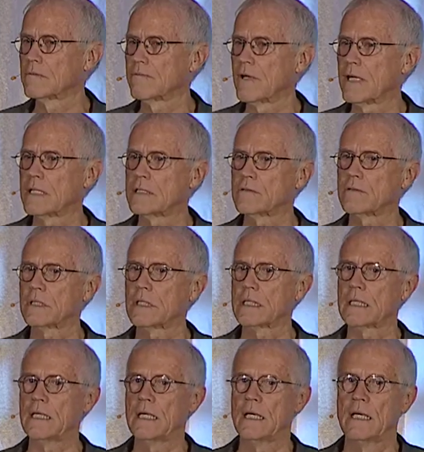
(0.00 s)
friends,
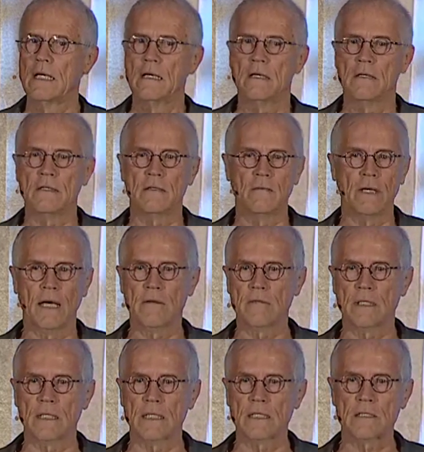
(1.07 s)
really, do we have
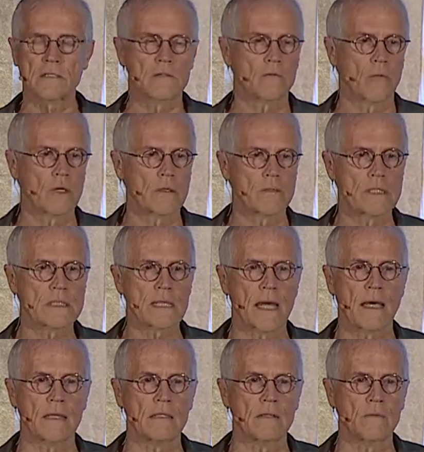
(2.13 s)
a list? Where do we
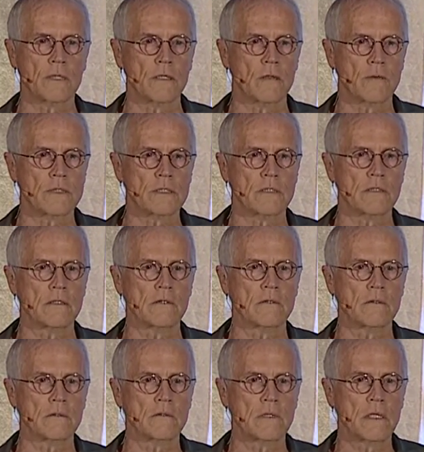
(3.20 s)
stand? Do we know what to
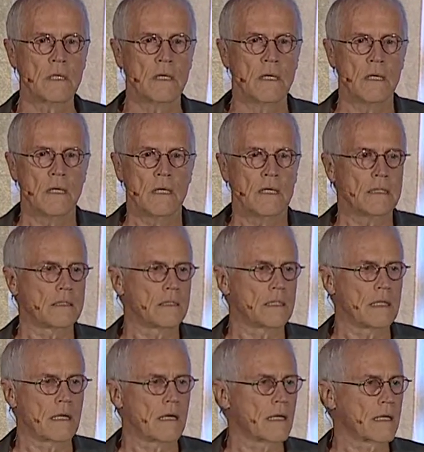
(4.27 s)
do?
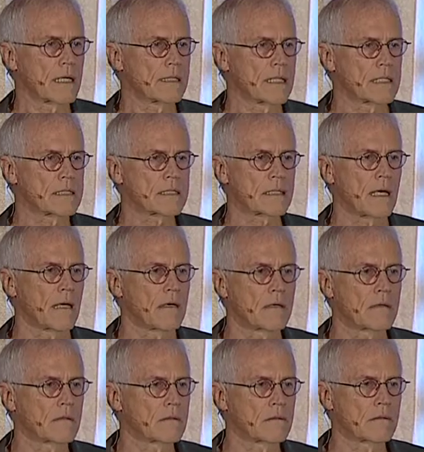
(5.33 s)
can they
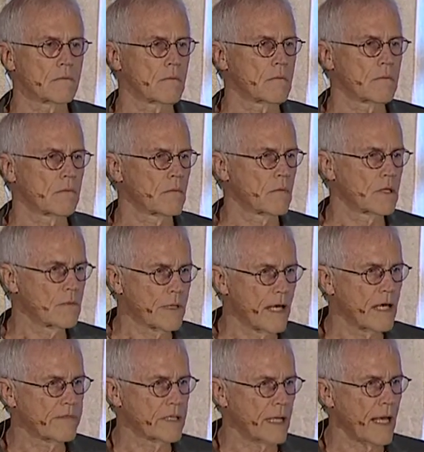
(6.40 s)
scale? What do we
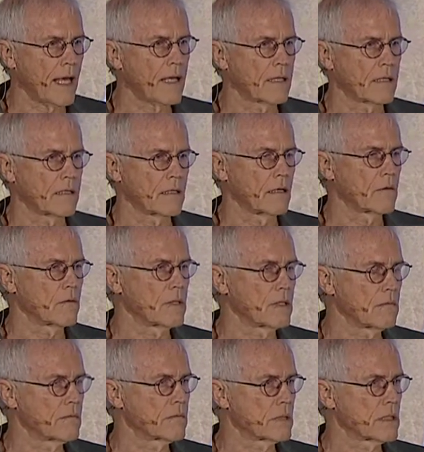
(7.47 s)
have at hand? Are
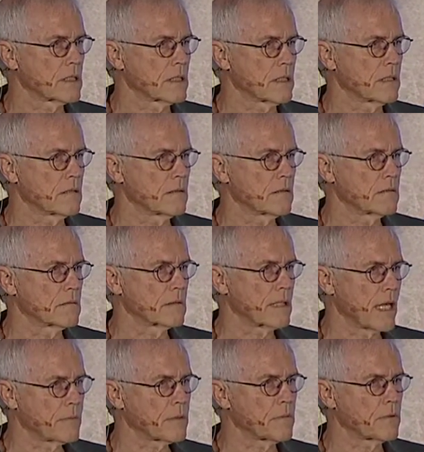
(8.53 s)
we really
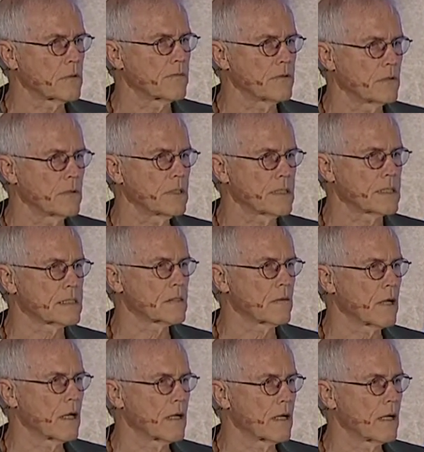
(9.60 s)
capable of doing this,
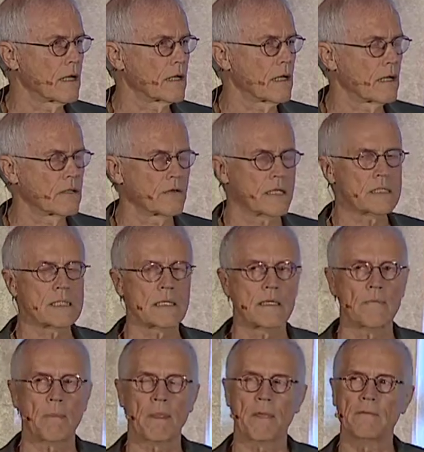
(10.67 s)
uh, uh, addressing
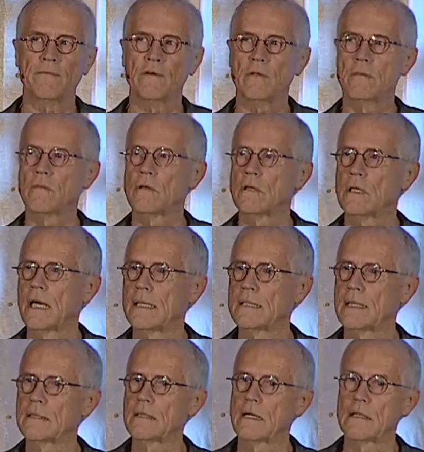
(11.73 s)
it? And furthermore, at
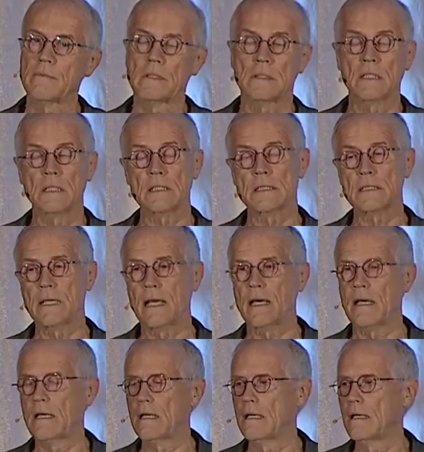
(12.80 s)
that time and to this
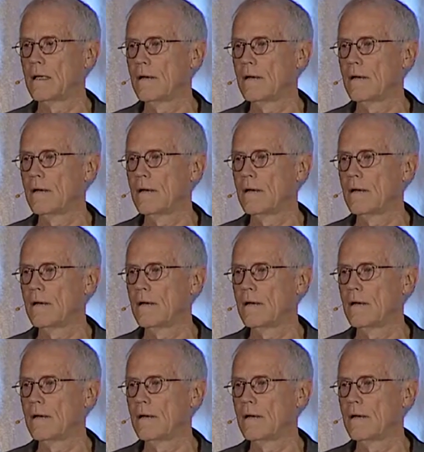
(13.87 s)
day,